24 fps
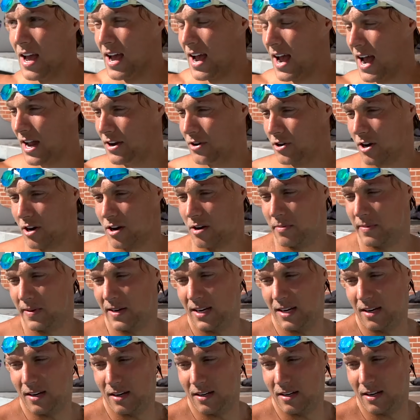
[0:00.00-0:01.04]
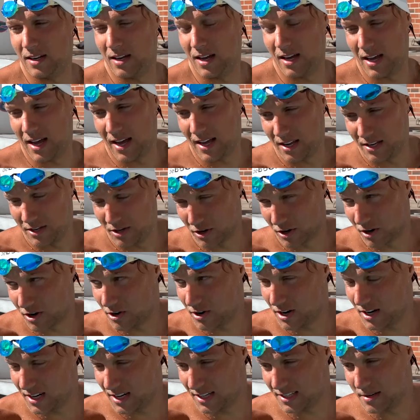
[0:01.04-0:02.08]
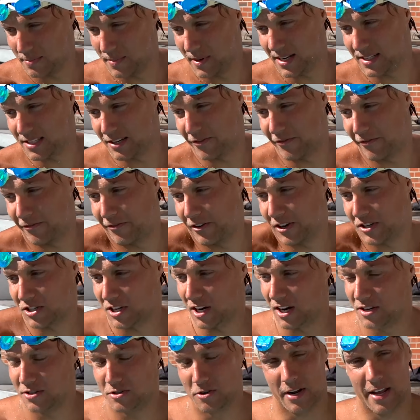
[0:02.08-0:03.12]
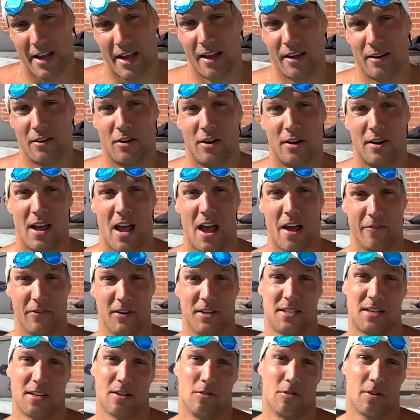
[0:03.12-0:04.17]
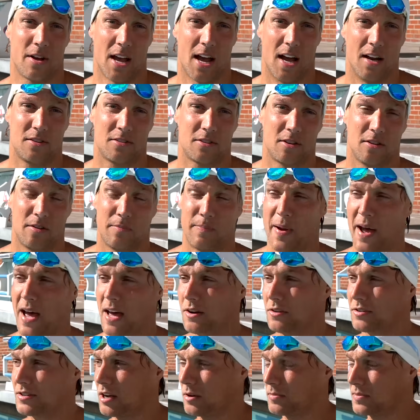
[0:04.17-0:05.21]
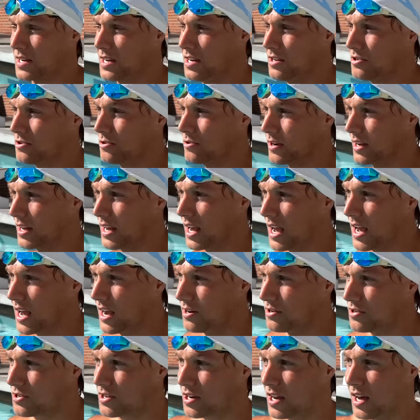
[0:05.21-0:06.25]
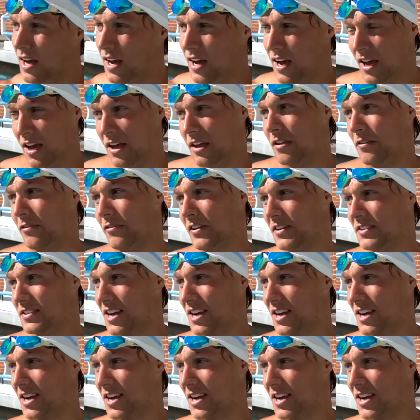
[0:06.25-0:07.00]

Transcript: and you're gonna need to be as efficient as you can on every single catch. So the paddles helps keep you engaged. Fins